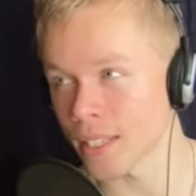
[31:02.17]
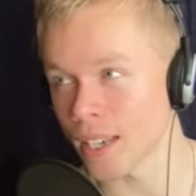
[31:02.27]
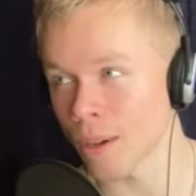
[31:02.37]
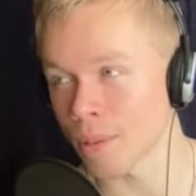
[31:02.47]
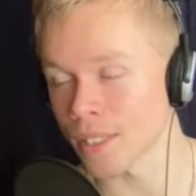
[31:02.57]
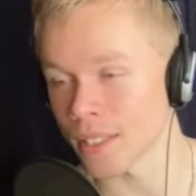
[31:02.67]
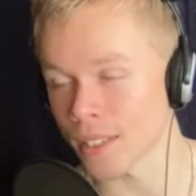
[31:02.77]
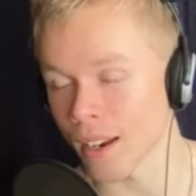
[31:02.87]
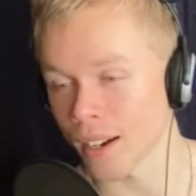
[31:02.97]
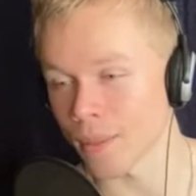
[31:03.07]
always is
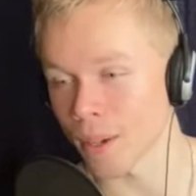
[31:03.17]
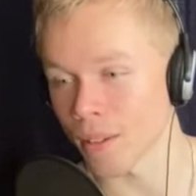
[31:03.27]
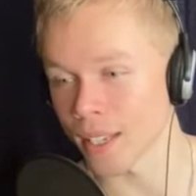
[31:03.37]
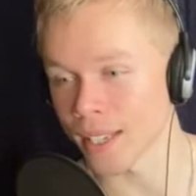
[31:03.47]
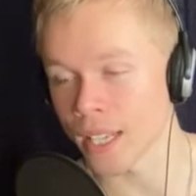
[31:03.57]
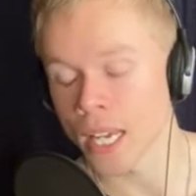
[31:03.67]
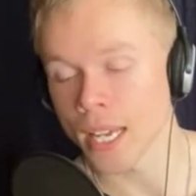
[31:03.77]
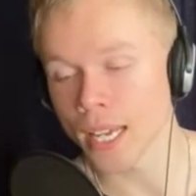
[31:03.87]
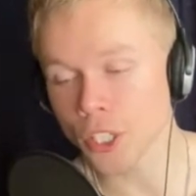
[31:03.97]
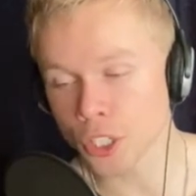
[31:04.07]
talking about like
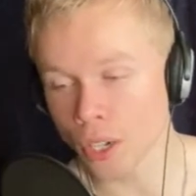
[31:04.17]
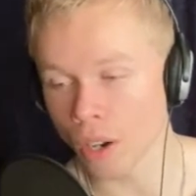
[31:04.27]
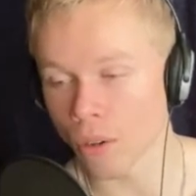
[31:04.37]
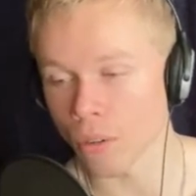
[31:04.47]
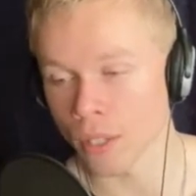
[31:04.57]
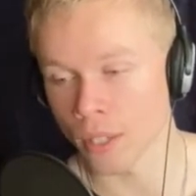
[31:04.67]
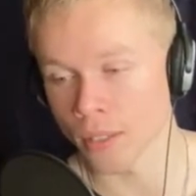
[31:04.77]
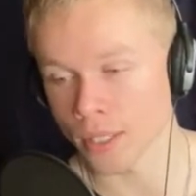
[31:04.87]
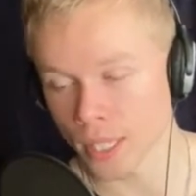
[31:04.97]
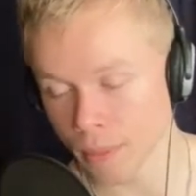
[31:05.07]
his show,
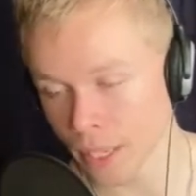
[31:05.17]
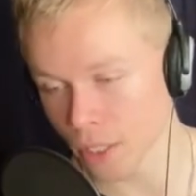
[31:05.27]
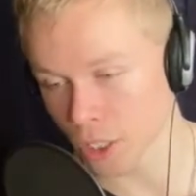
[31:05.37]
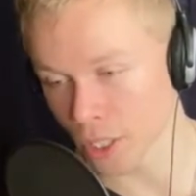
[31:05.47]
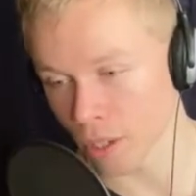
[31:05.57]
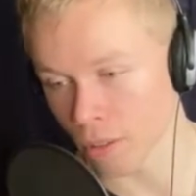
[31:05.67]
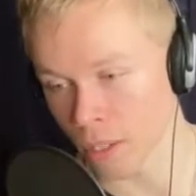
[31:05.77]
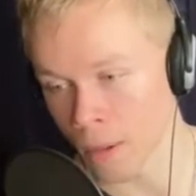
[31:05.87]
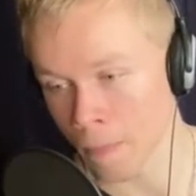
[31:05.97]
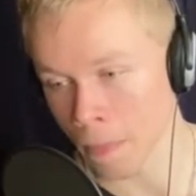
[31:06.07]
the Tim Dillon show,
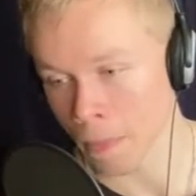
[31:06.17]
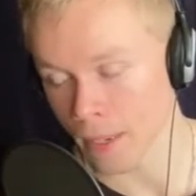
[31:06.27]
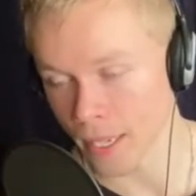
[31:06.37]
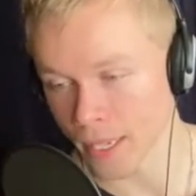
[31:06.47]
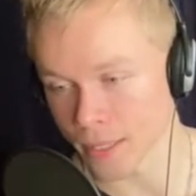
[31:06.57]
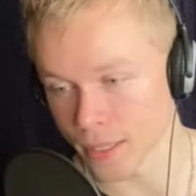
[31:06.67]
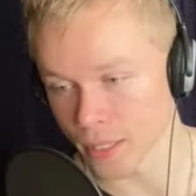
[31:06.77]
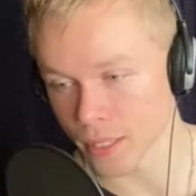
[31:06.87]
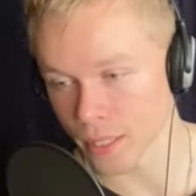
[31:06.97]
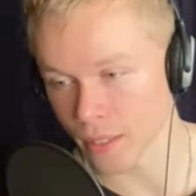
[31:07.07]

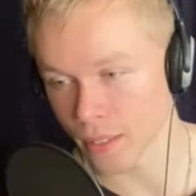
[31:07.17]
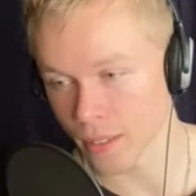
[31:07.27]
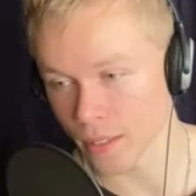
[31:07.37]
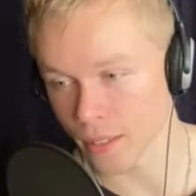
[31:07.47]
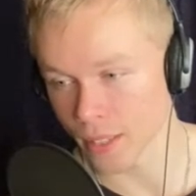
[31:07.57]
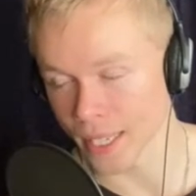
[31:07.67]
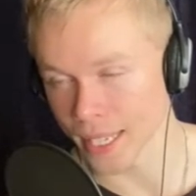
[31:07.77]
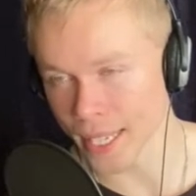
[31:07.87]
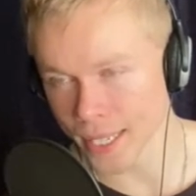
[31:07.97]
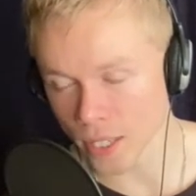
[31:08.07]
is like
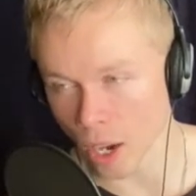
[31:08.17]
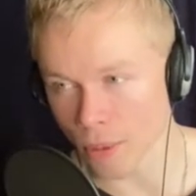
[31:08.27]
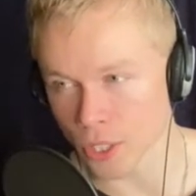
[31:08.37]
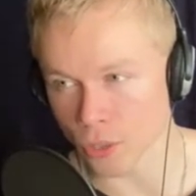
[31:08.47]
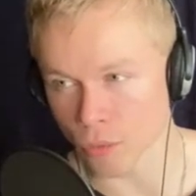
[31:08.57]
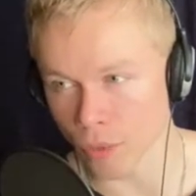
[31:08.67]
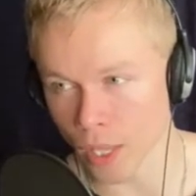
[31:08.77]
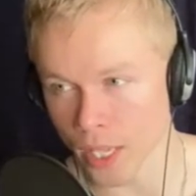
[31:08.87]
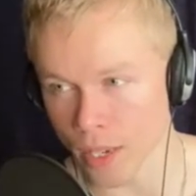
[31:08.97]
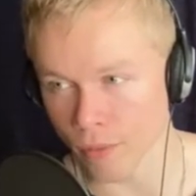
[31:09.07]
he's always just
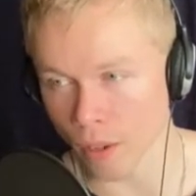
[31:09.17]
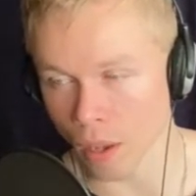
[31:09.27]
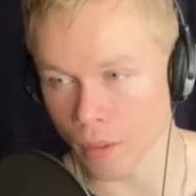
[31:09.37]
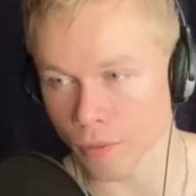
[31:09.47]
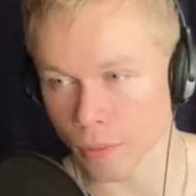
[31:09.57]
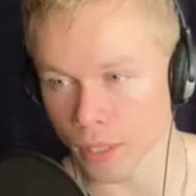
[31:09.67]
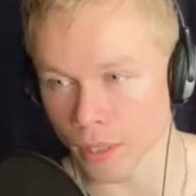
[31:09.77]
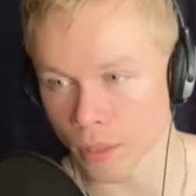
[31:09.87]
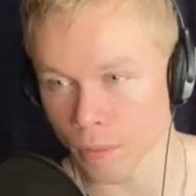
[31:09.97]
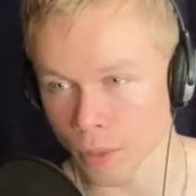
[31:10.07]
really involved
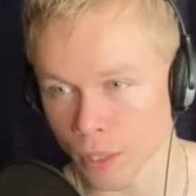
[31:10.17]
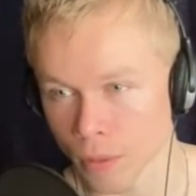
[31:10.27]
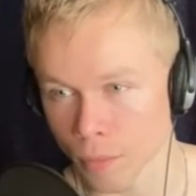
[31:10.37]
with what's